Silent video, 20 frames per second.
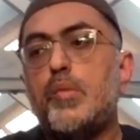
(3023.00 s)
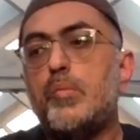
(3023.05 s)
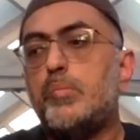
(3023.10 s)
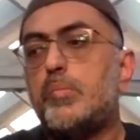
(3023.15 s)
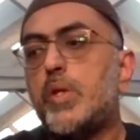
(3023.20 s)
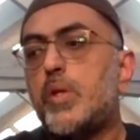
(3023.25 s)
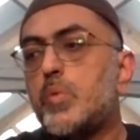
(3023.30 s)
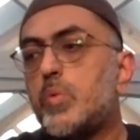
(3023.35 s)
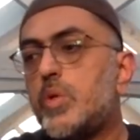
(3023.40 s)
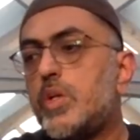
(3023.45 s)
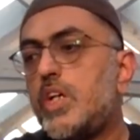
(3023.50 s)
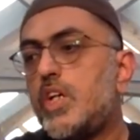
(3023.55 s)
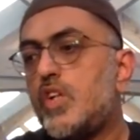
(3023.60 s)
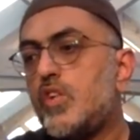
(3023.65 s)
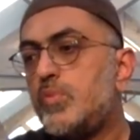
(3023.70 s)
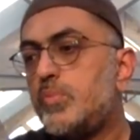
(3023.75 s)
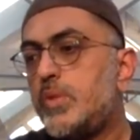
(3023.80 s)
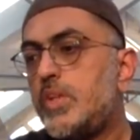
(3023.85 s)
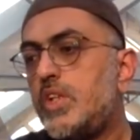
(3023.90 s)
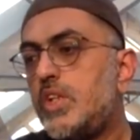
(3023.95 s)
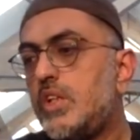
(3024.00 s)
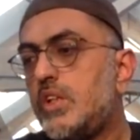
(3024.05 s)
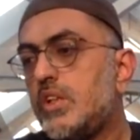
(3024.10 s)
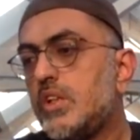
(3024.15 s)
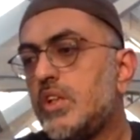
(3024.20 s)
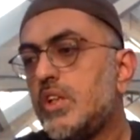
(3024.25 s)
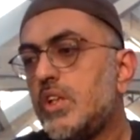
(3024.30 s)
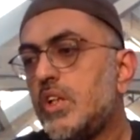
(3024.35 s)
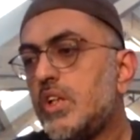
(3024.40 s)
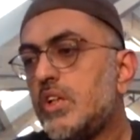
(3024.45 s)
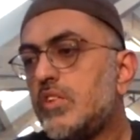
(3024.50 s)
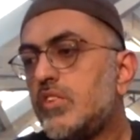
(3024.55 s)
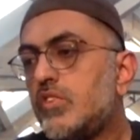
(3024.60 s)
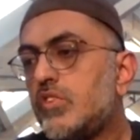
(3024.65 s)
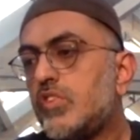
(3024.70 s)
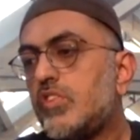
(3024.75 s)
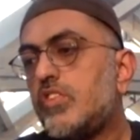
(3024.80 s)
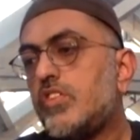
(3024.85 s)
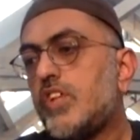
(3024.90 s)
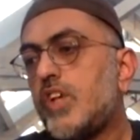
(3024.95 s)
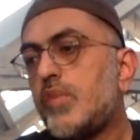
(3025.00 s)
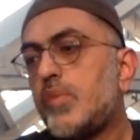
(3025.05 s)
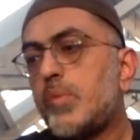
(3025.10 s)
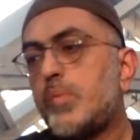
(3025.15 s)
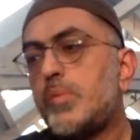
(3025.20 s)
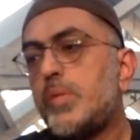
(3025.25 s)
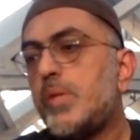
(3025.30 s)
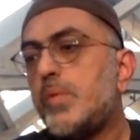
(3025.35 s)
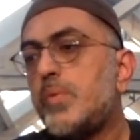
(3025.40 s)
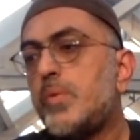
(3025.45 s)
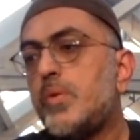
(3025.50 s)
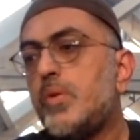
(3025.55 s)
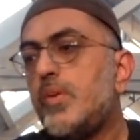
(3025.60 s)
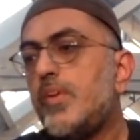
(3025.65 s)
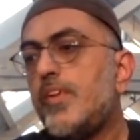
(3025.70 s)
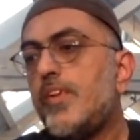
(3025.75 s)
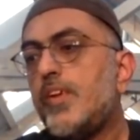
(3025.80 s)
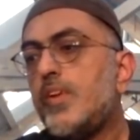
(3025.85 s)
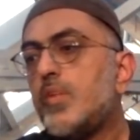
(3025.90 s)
Beware of being such type of people